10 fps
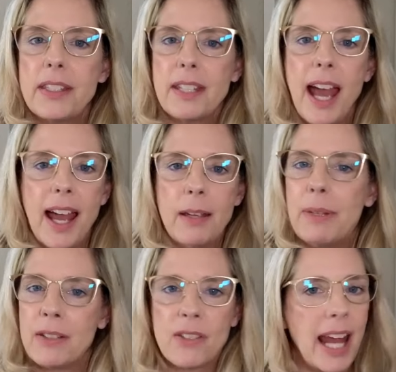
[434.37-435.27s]
The
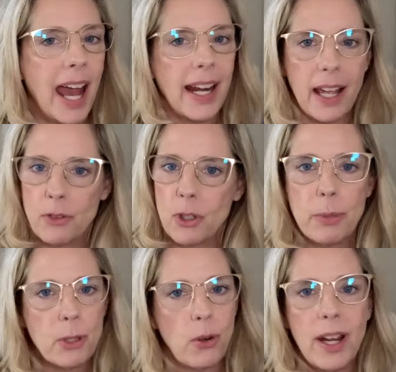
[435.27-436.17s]
time is not
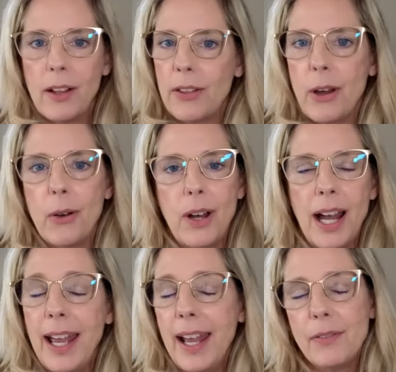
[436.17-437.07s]
after betrayal, though.
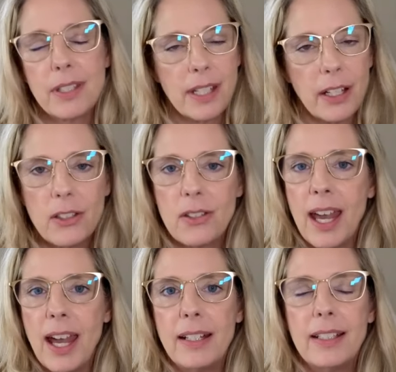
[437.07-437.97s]
I have to tell you
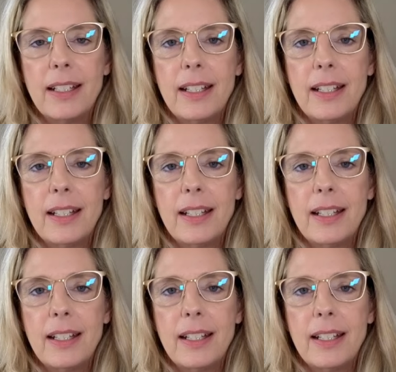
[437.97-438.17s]
that.